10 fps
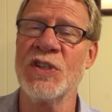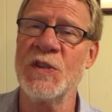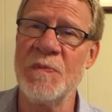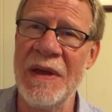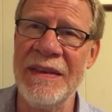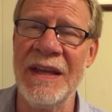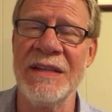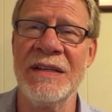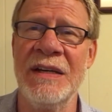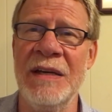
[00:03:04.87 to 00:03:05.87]
Spend
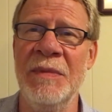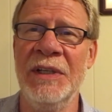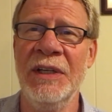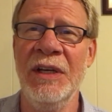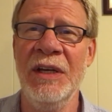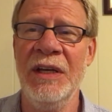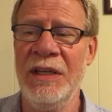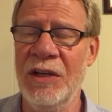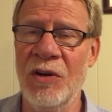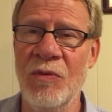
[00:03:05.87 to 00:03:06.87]
that time,
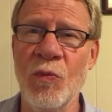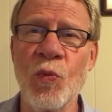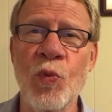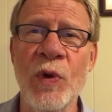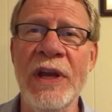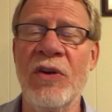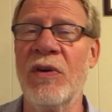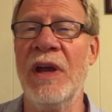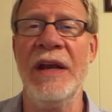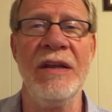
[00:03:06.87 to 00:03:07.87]
you know,
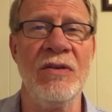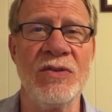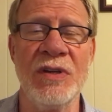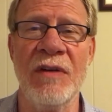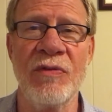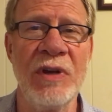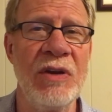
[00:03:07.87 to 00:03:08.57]
recreating yourself,